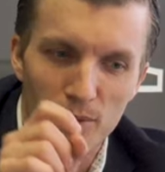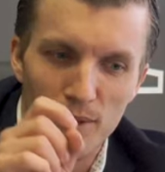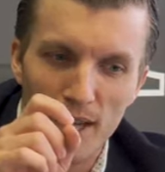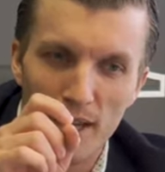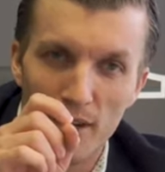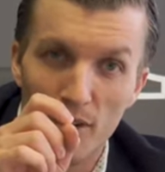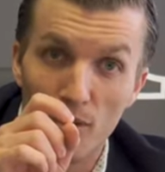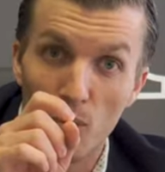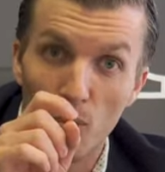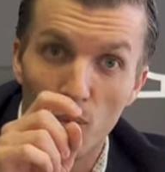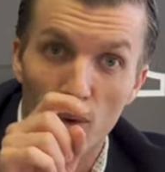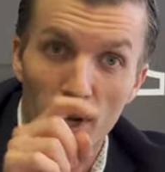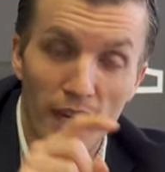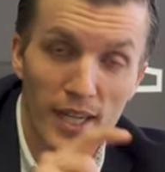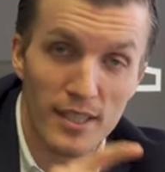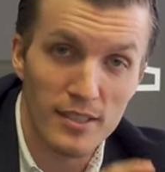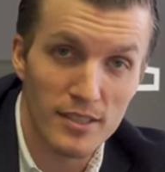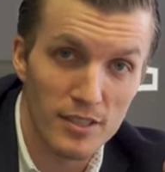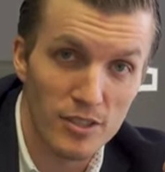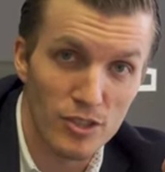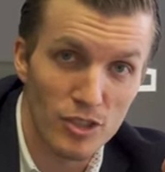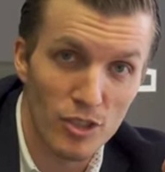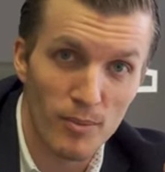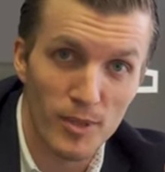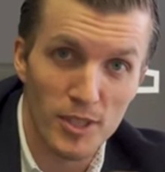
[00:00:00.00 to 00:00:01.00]
around? Why
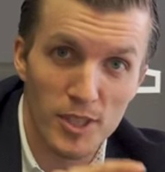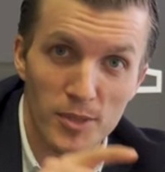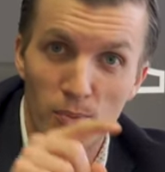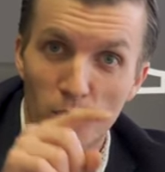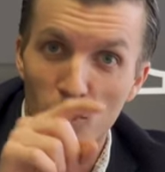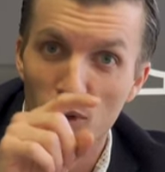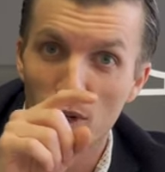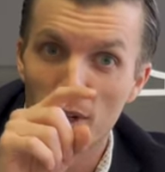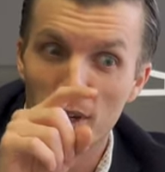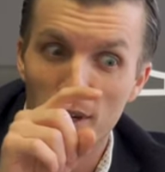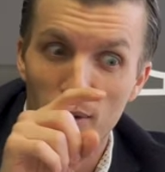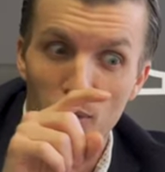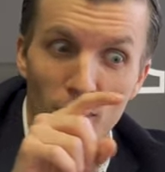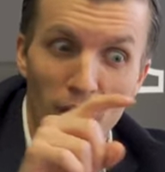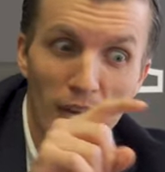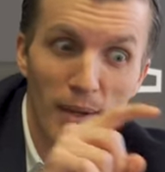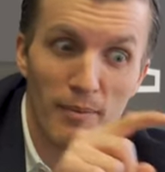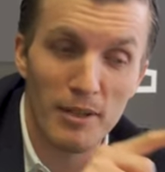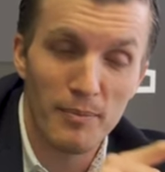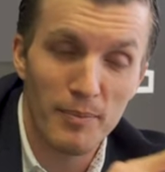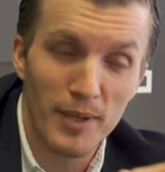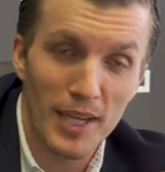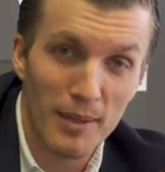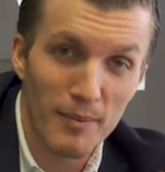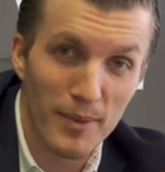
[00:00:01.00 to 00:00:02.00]
is it so much more? Why
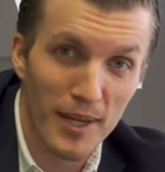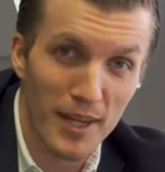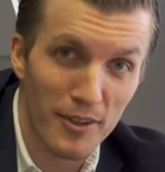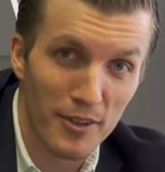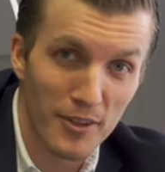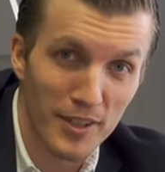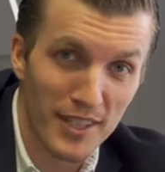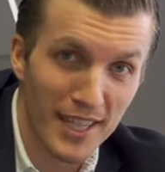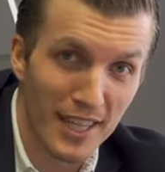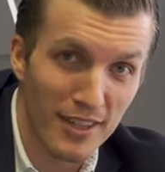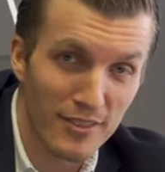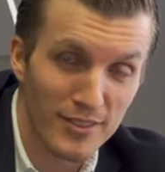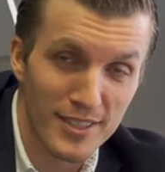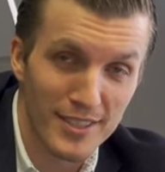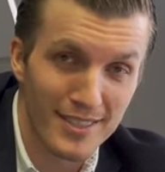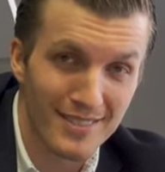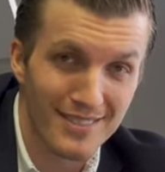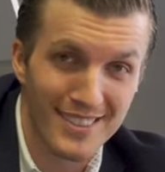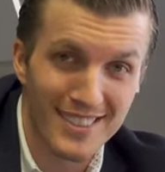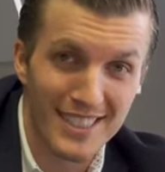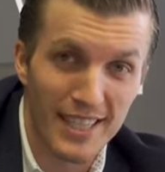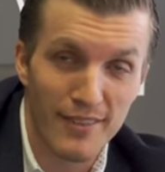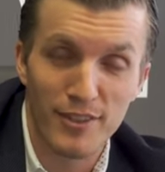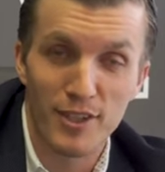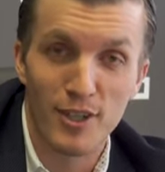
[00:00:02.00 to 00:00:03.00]
am I paying my other accounts at
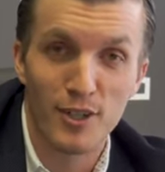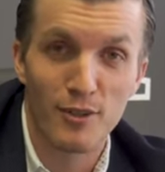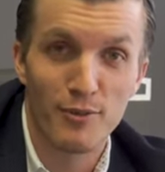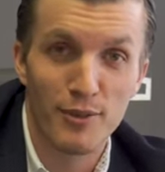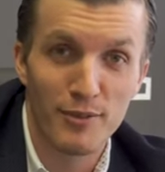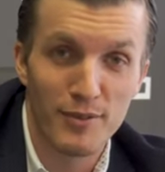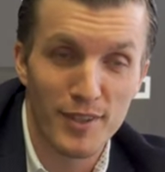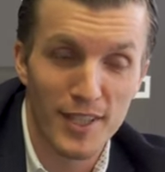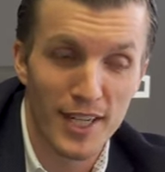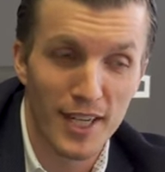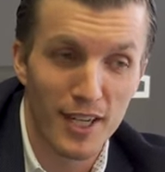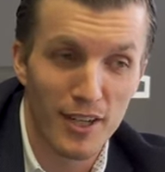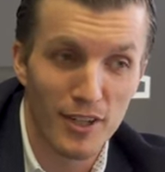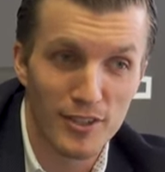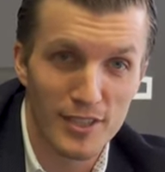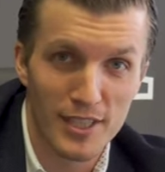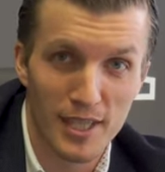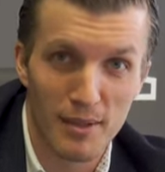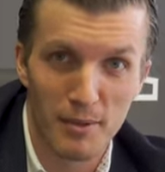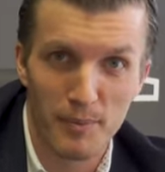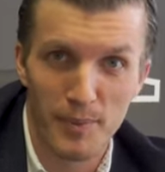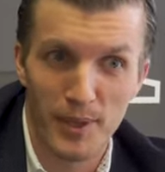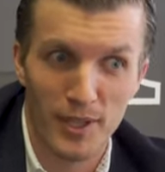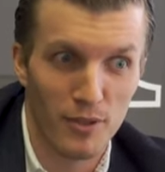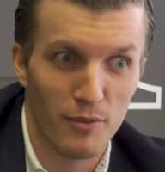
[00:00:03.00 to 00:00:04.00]
$750
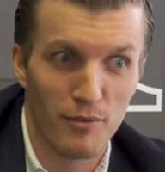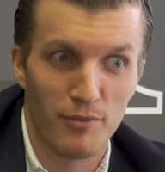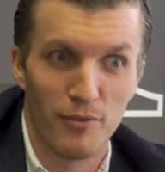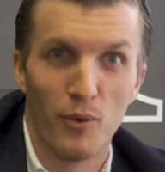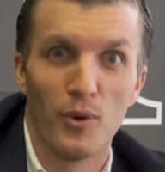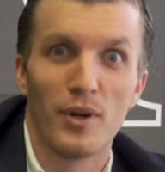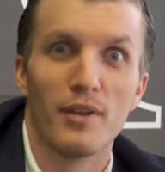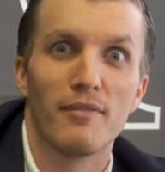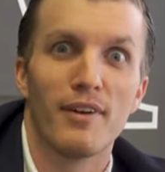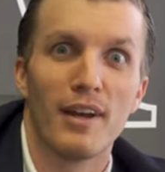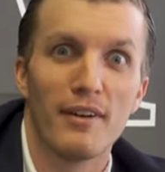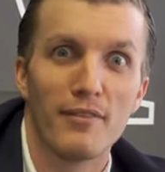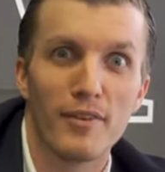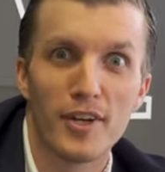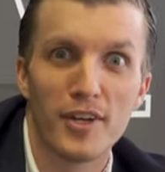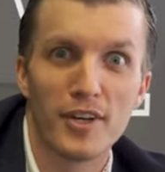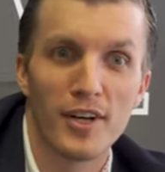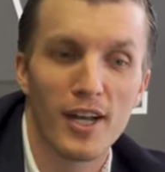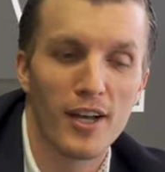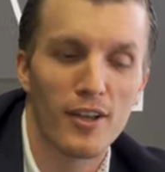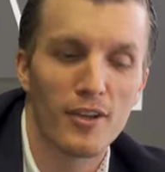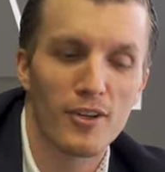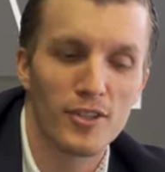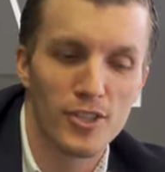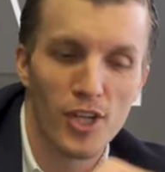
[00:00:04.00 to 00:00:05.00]
and I am pay you
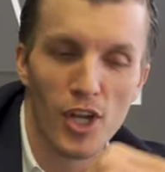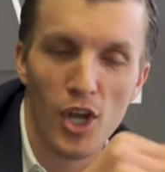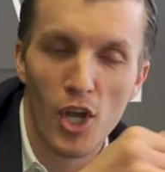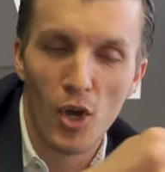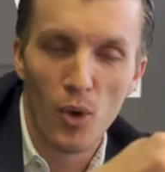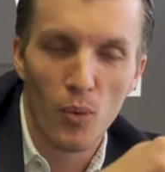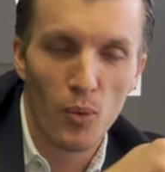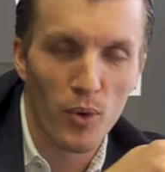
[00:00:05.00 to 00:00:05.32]
$4,500?